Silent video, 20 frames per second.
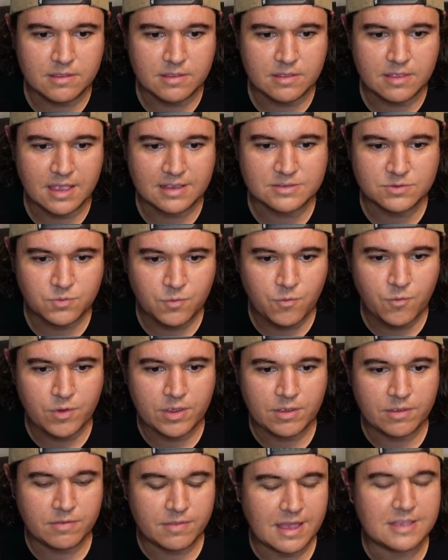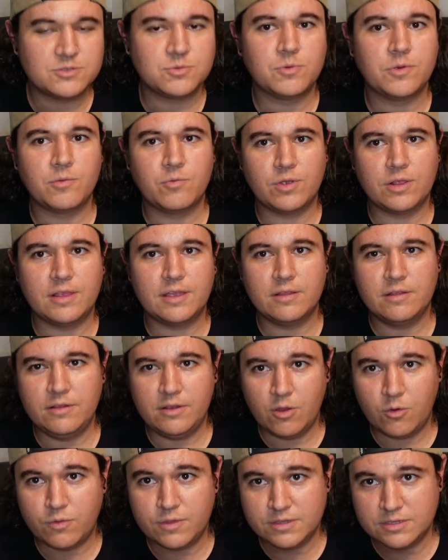that's when we really
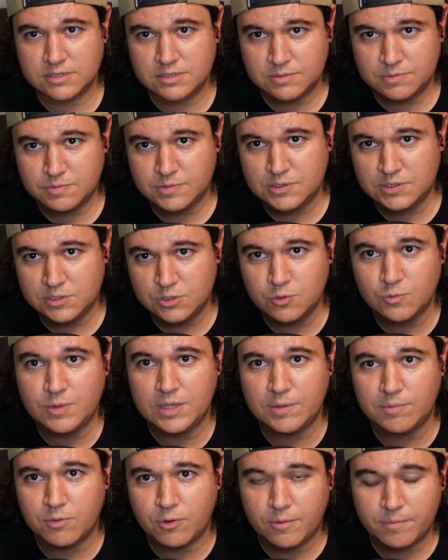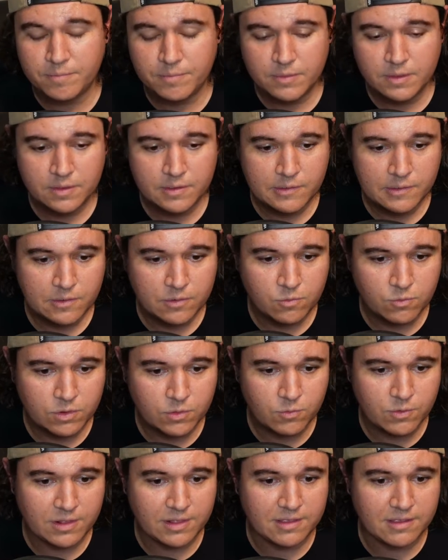know these two people. We
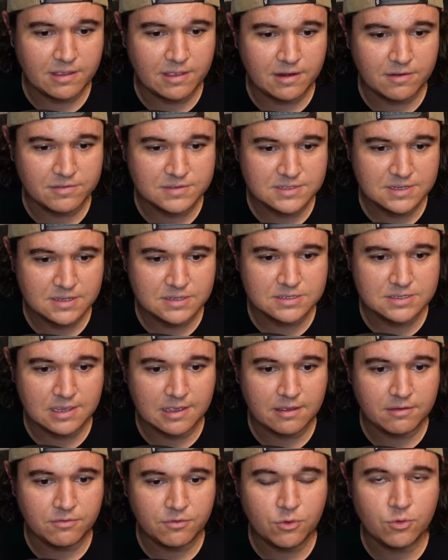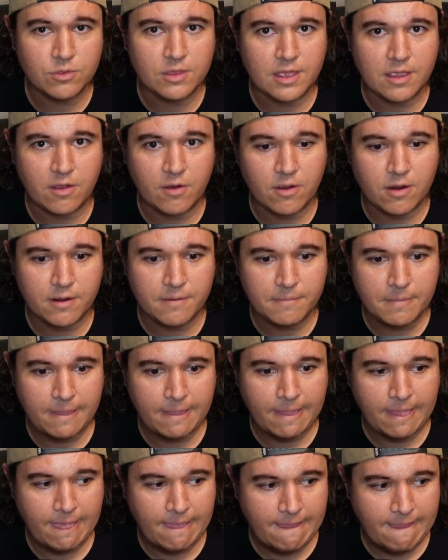really get a sense of who they are.
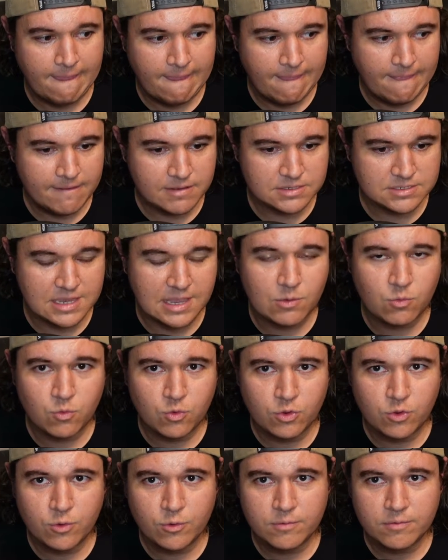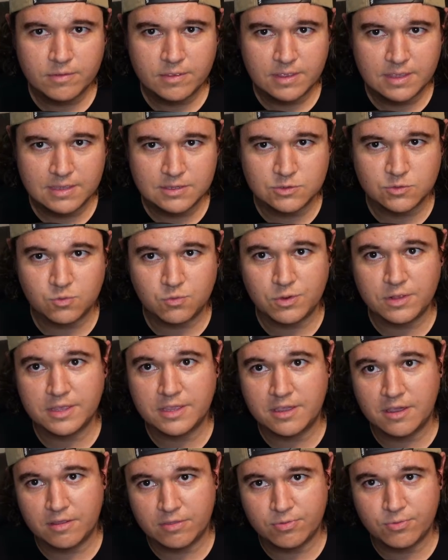Sang-woo, he's really
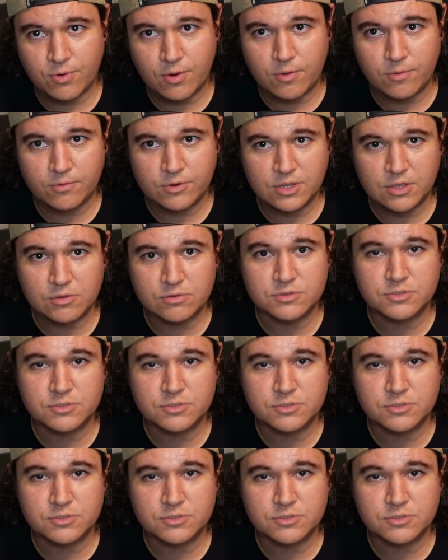cutthroat. He'll